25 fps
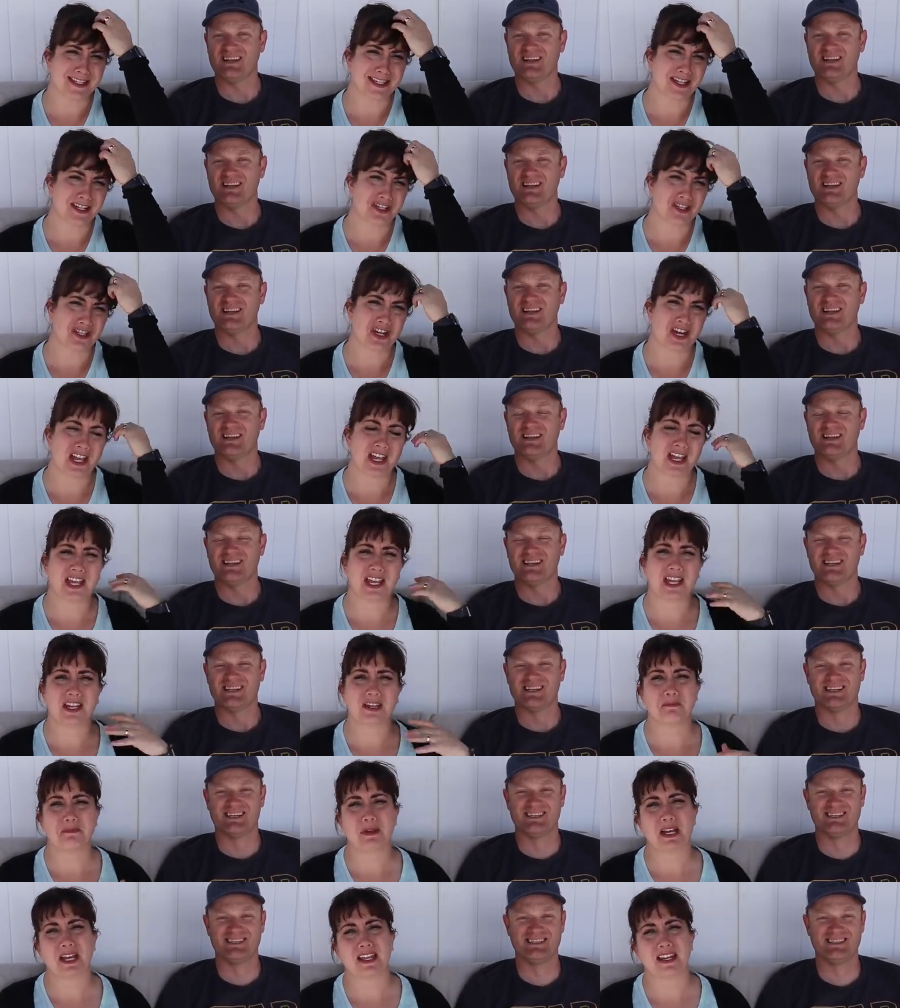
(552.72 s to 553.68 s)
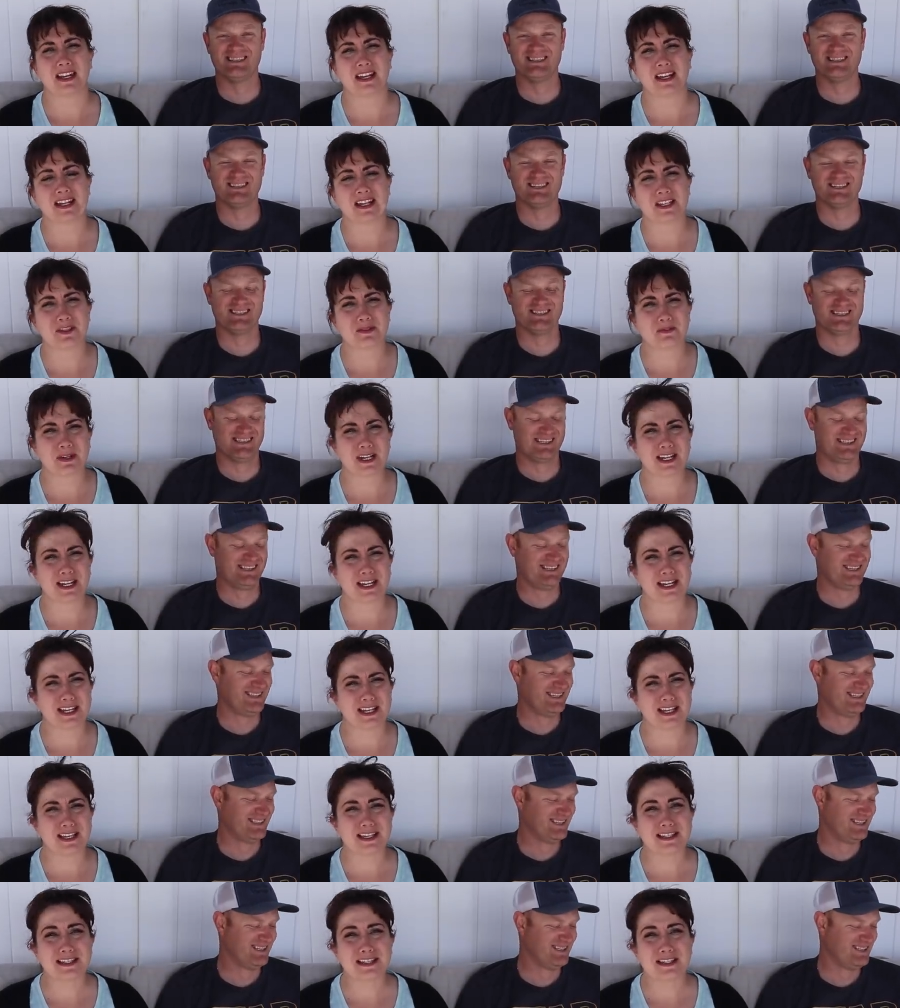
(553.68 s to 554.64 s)
Speaker 1: sunshine, but it is what it
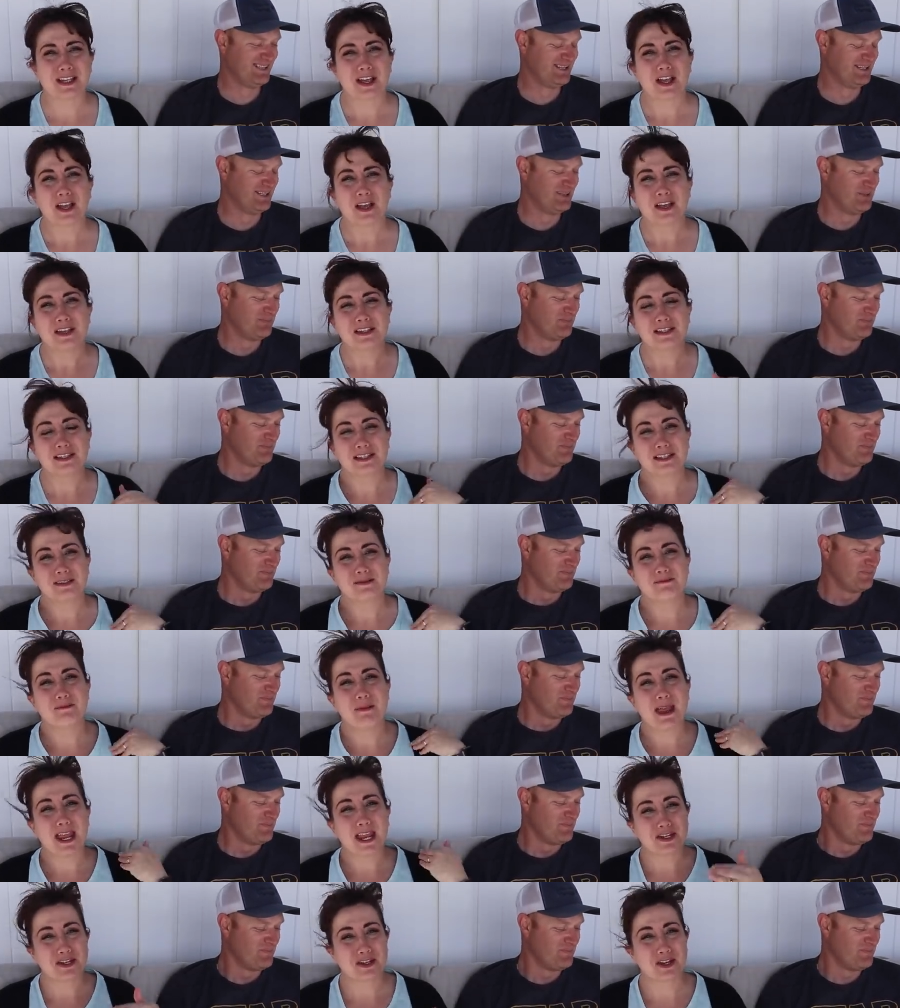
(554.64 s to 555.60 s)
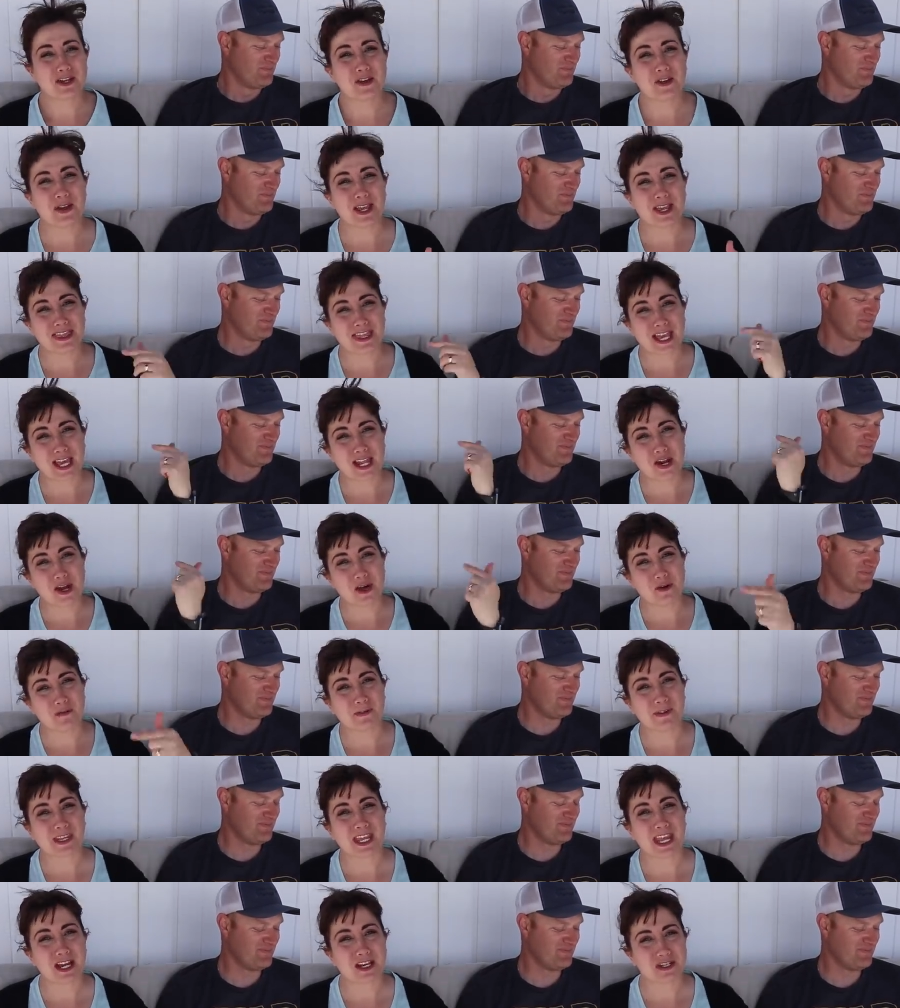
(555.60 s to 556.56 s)
is. Make sure you hit that
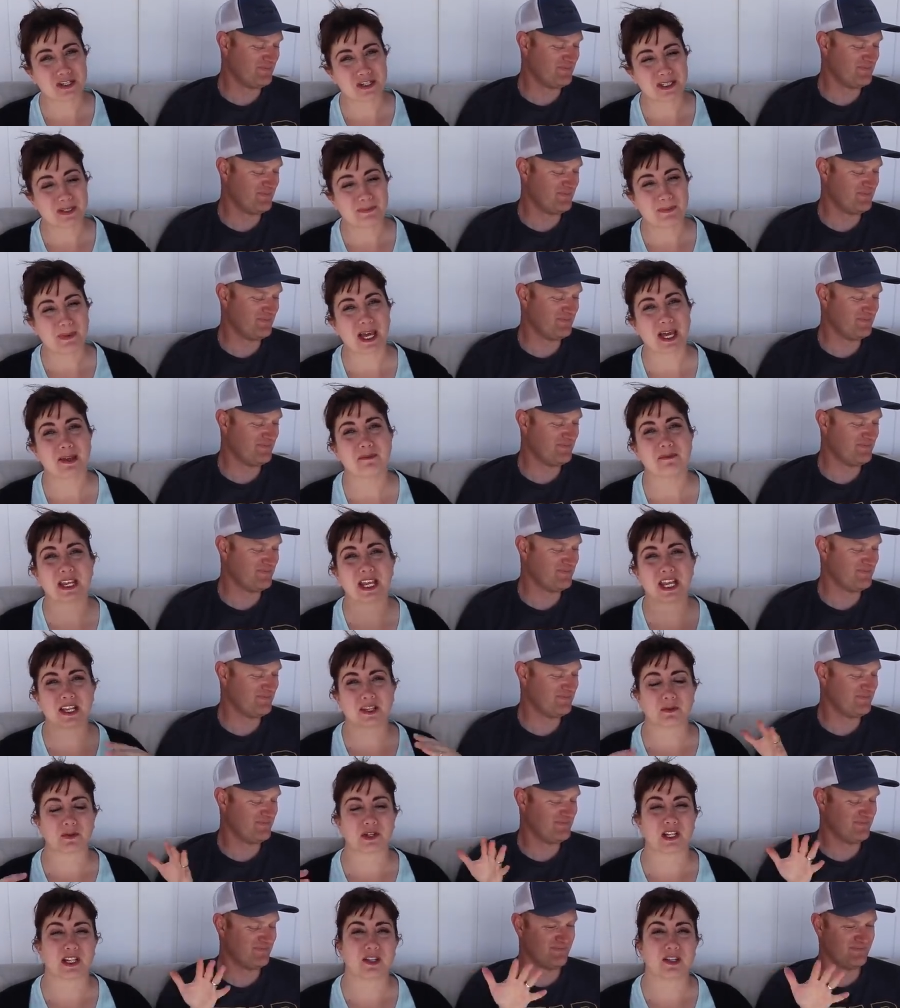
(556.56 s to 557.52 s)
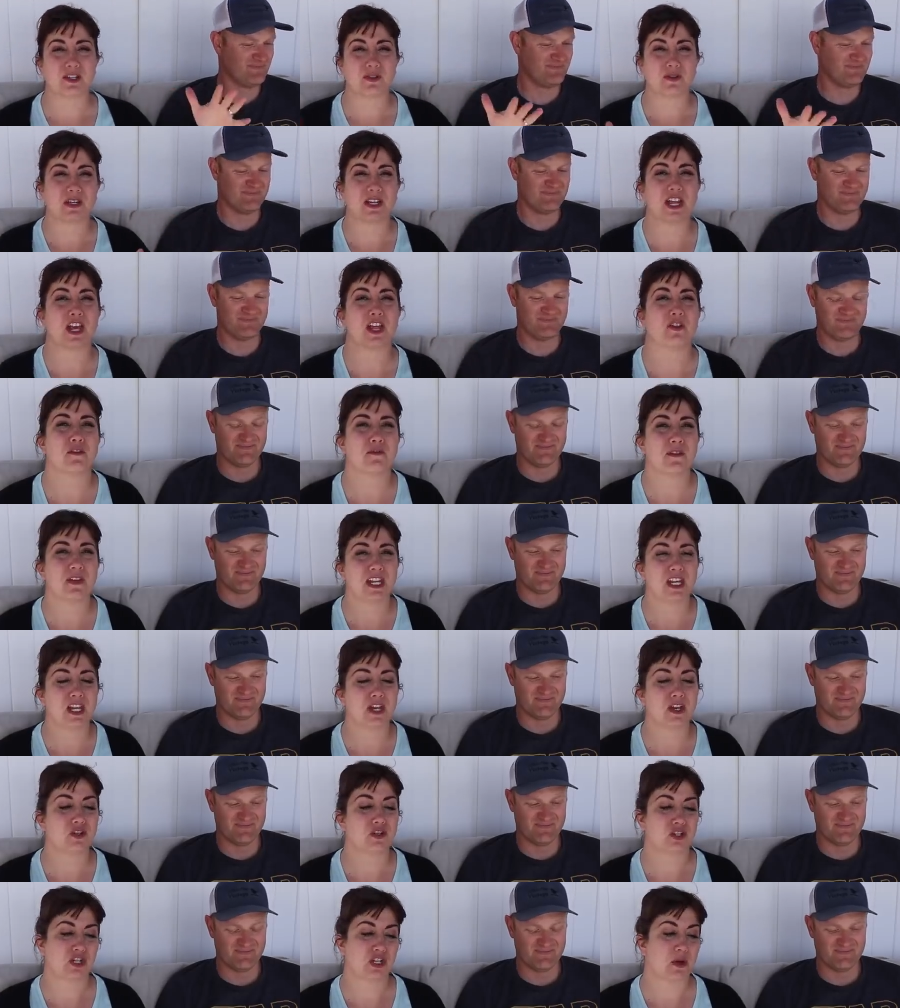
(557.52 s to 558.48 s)
notifications button because we're gonna do another
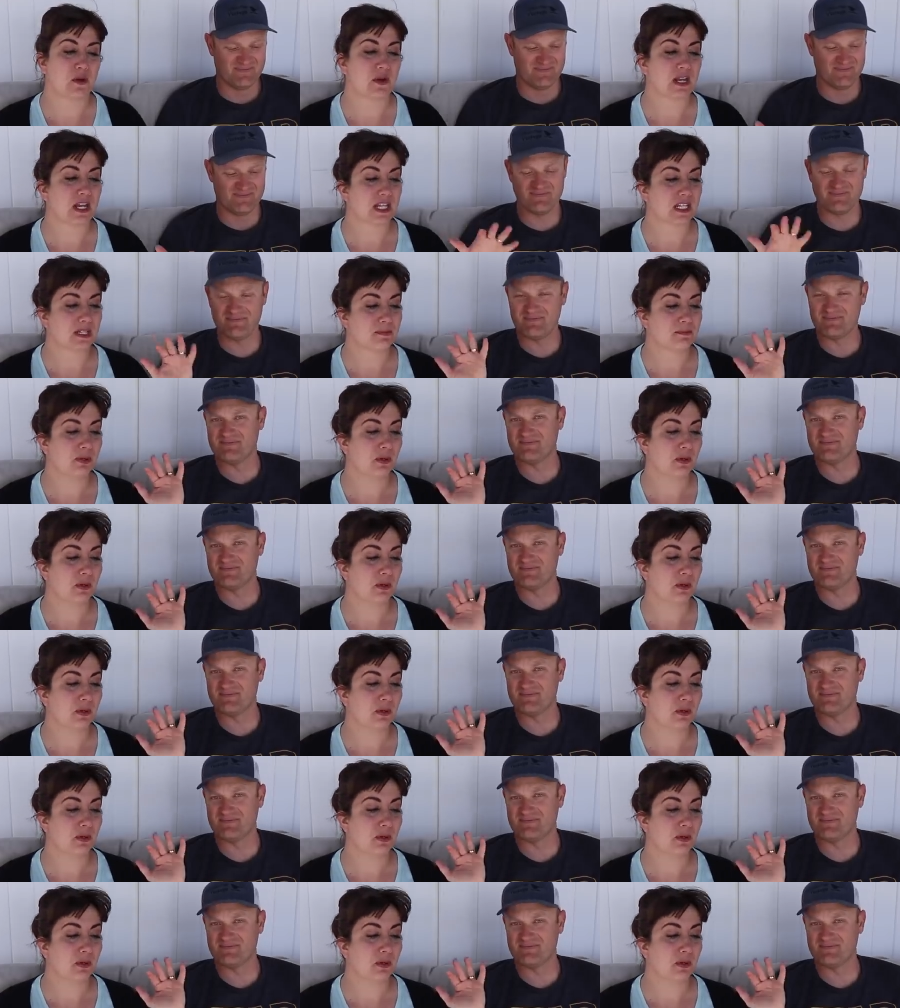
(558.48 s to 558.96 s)
video showing us